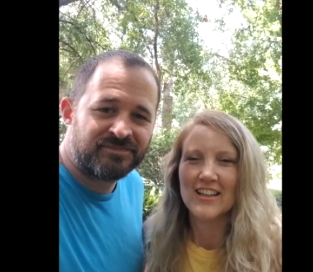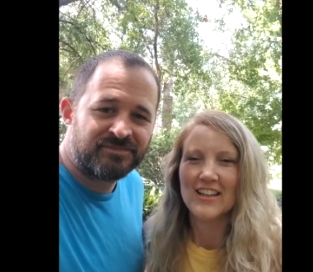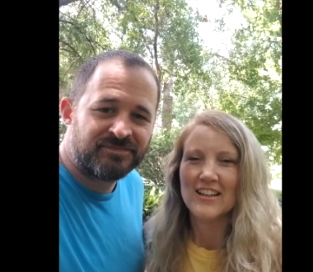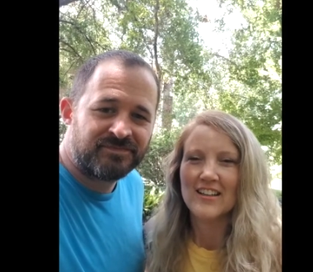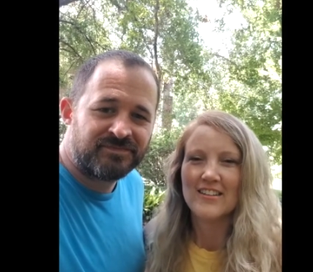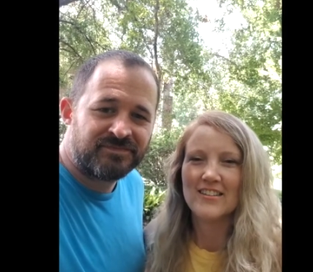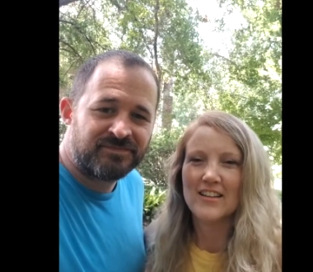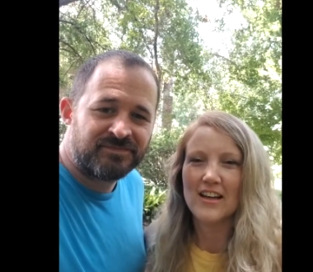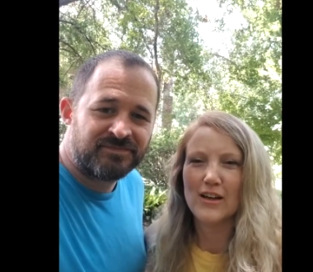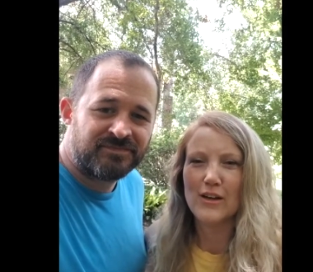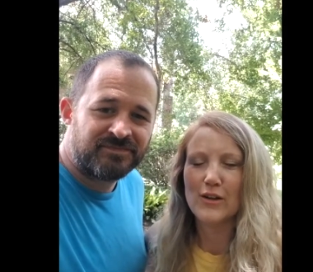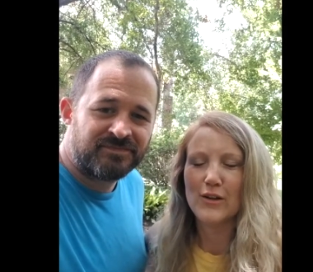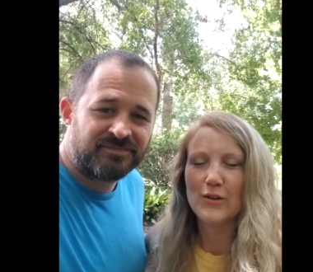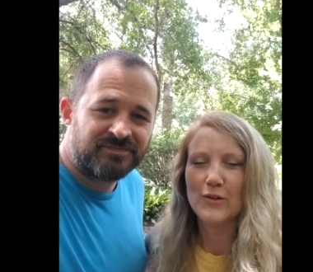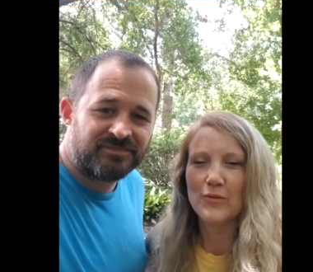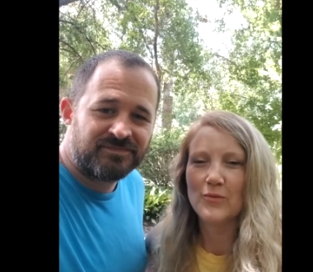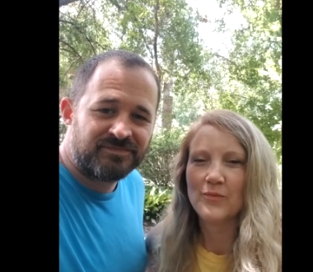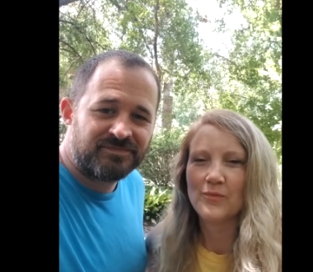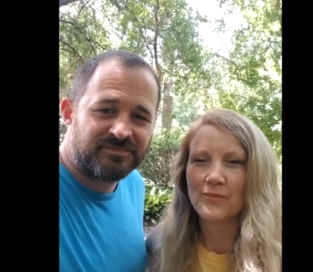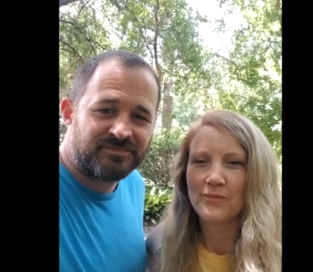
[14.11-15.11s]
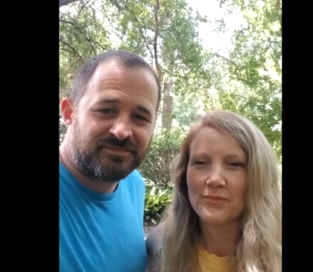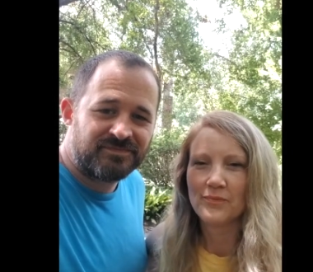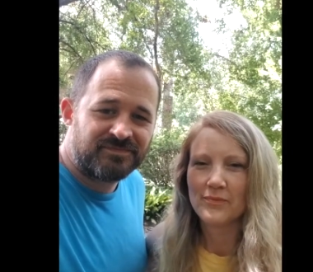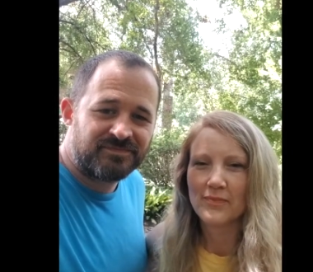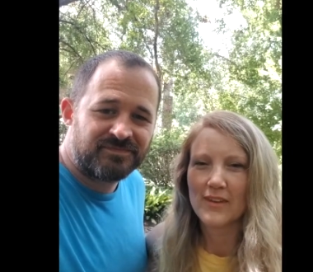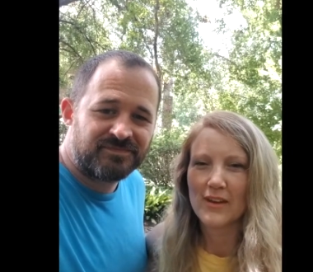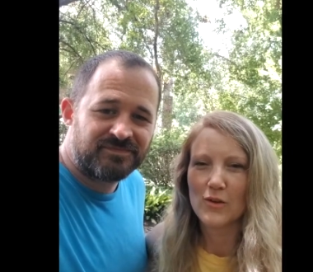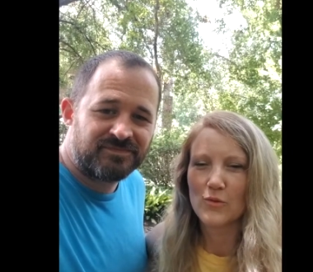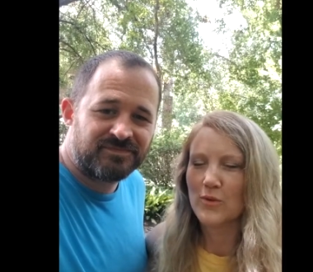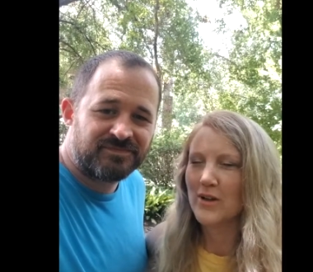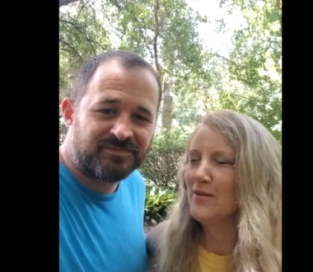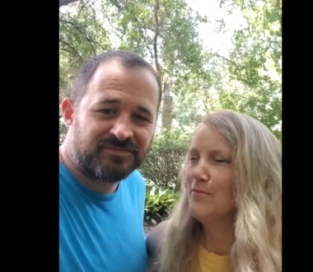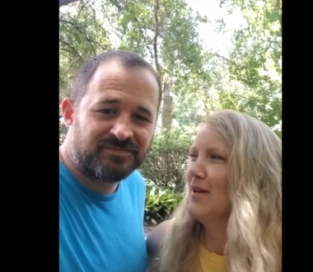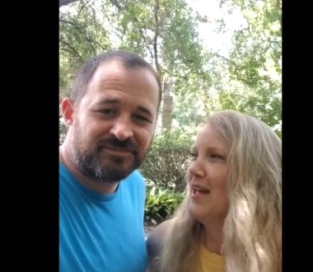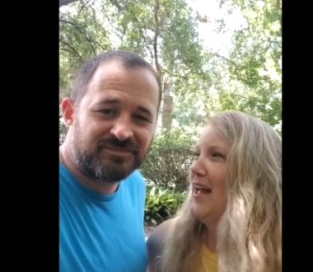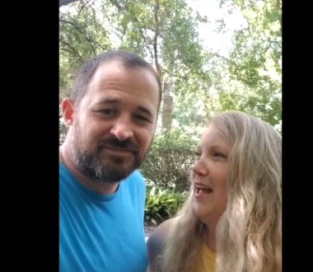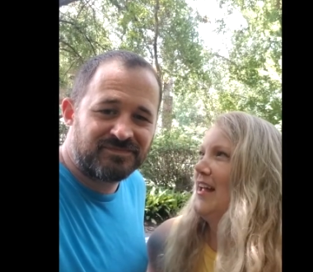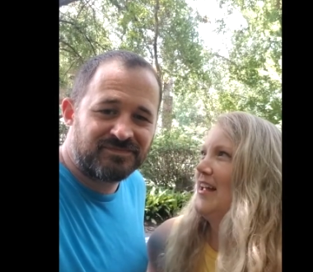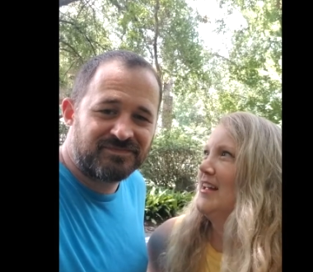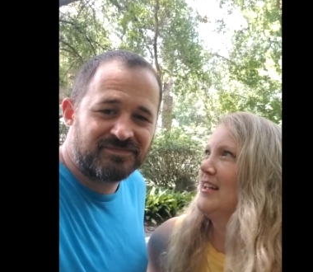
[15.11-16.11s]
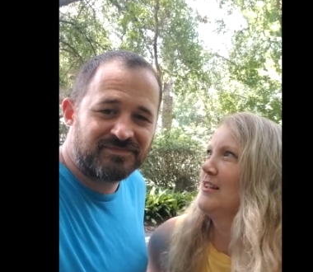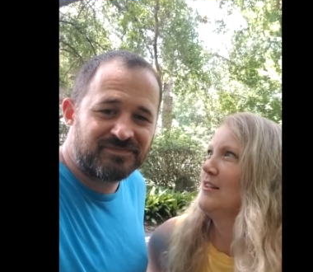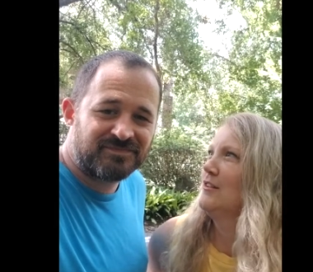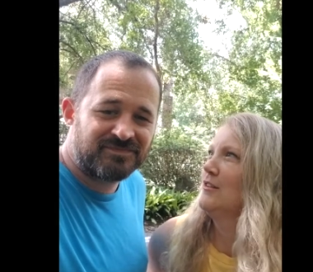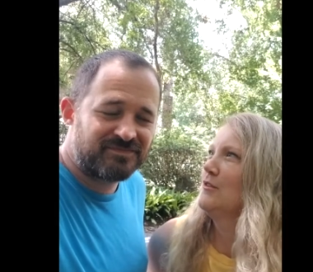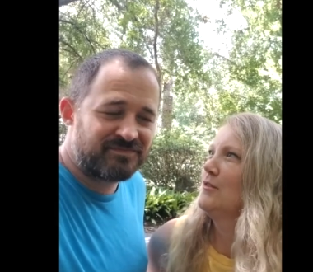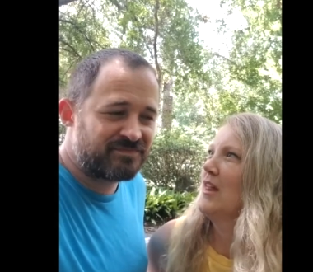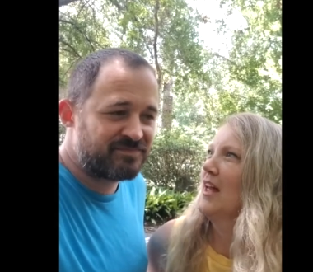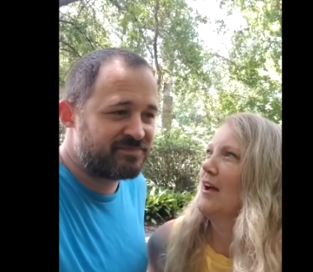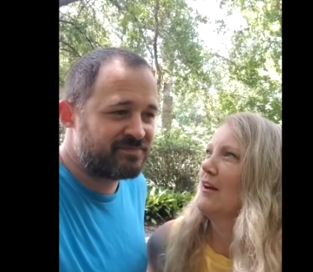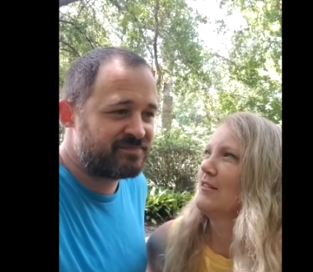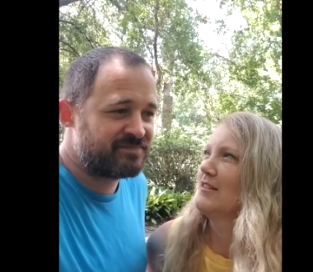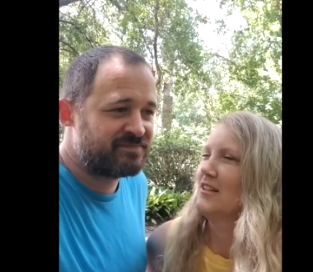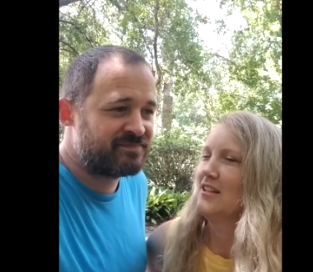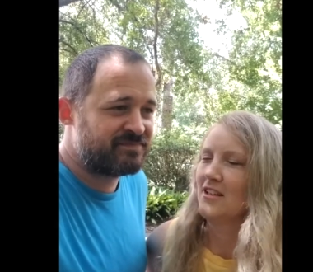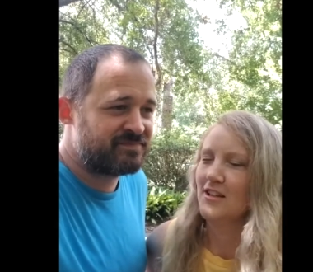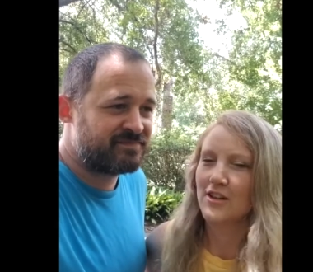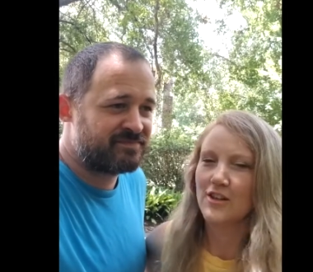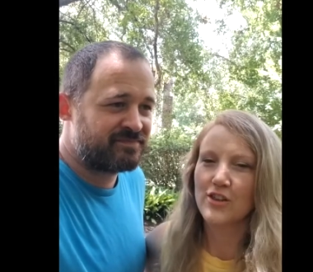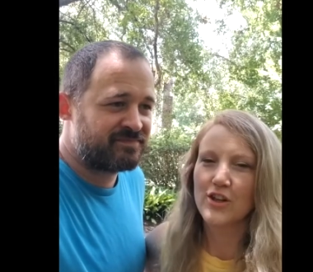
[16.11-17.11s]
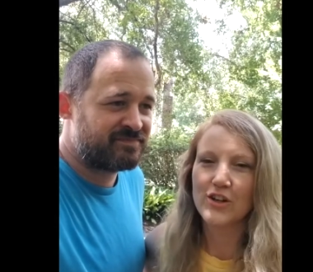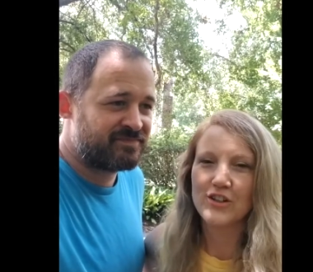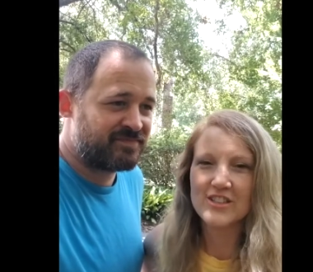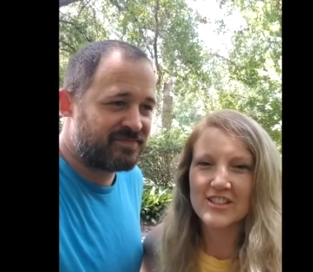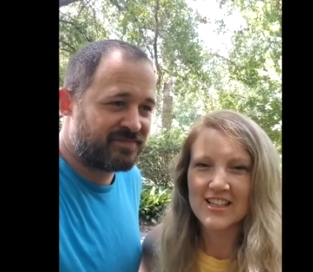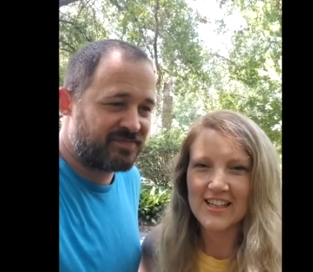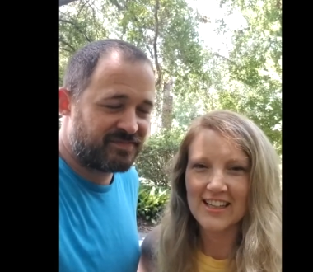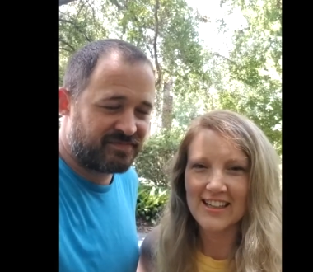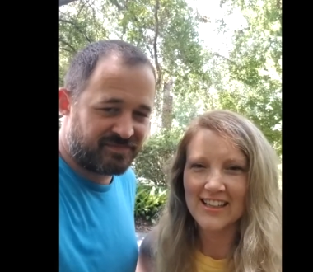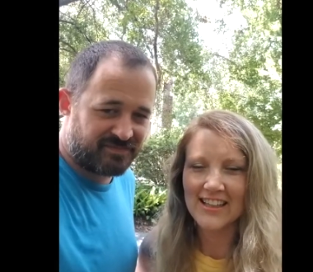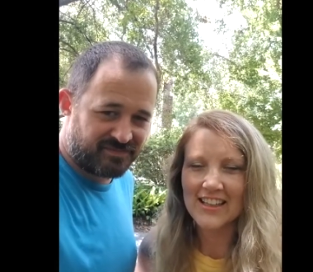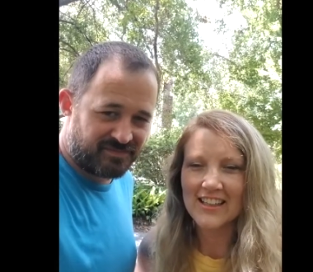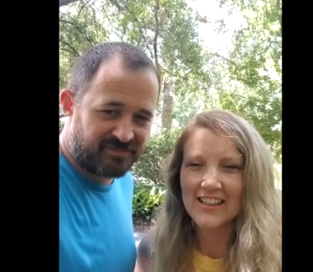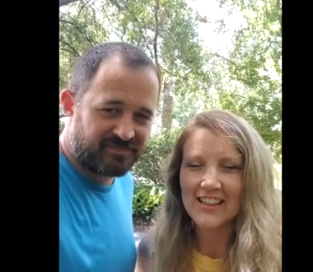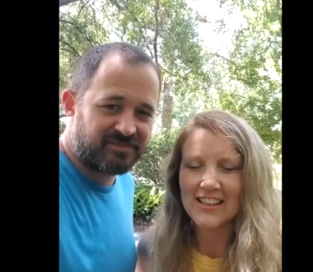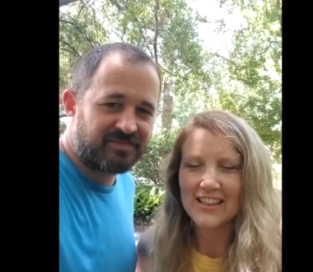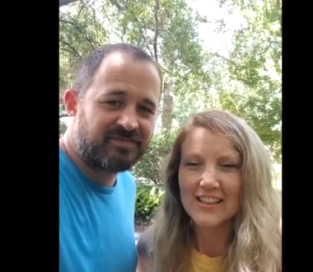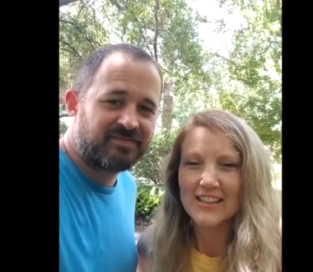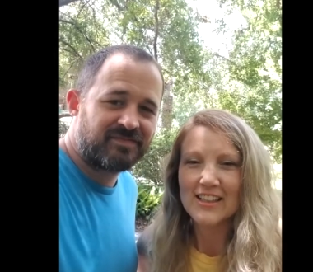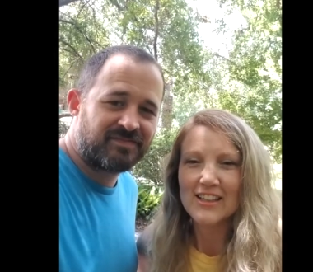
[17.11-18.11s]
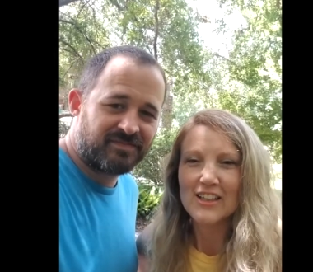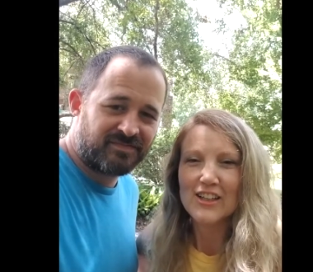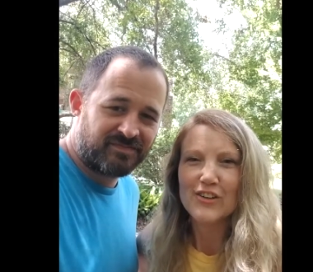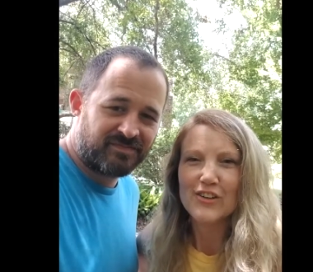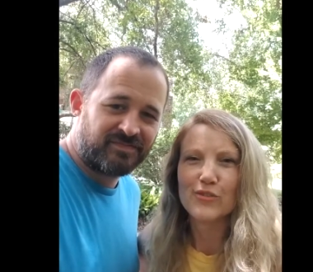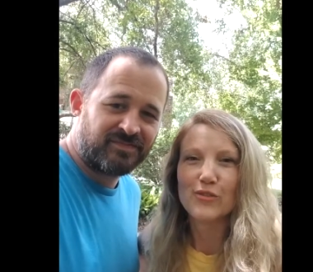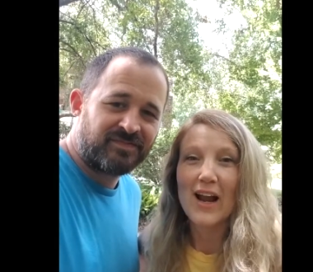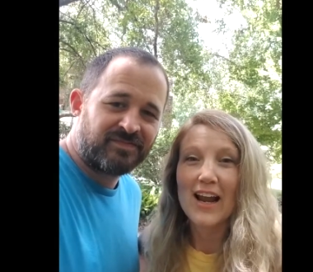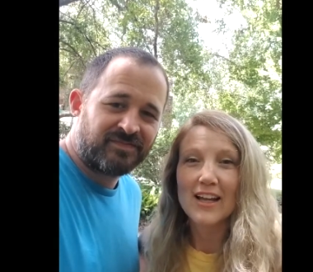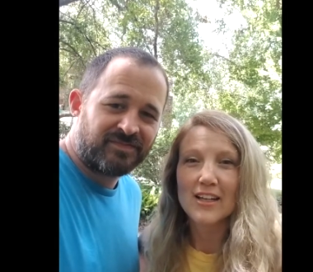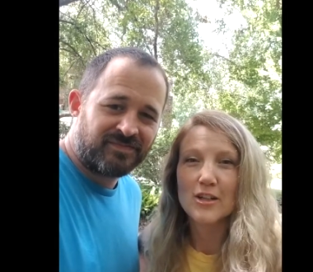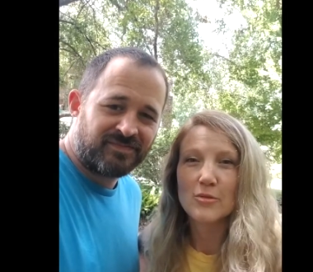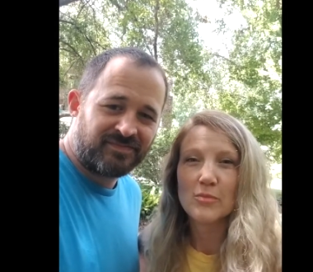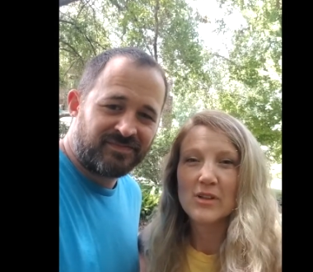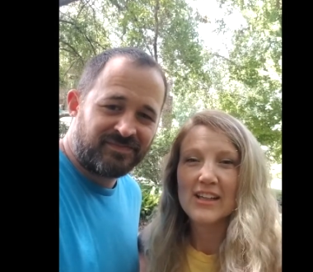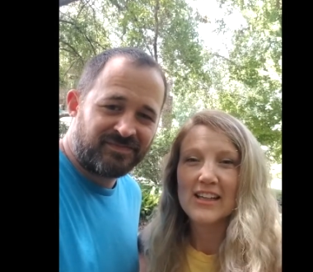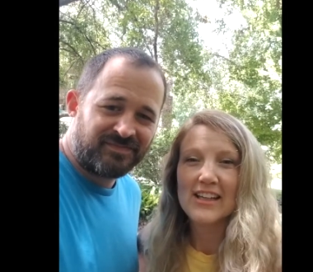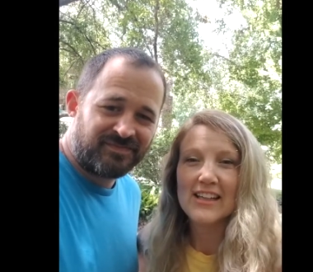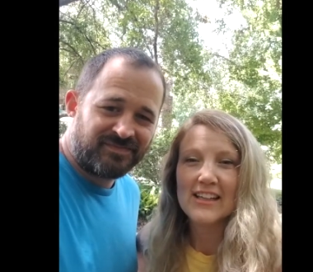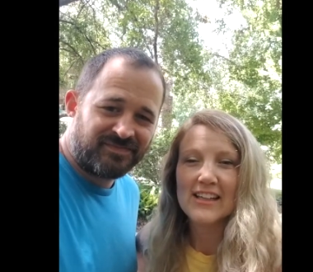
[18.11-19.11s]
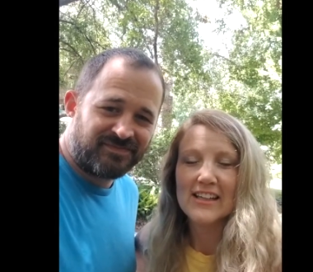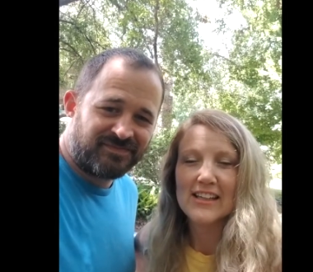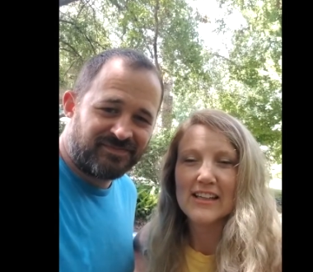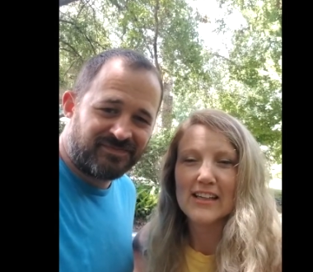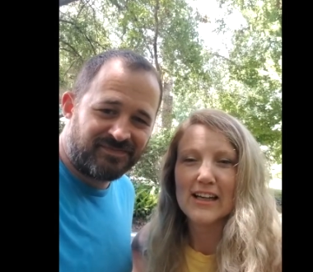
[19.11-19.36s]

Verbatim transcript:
Speaker 1: So we met in 2013 randomly.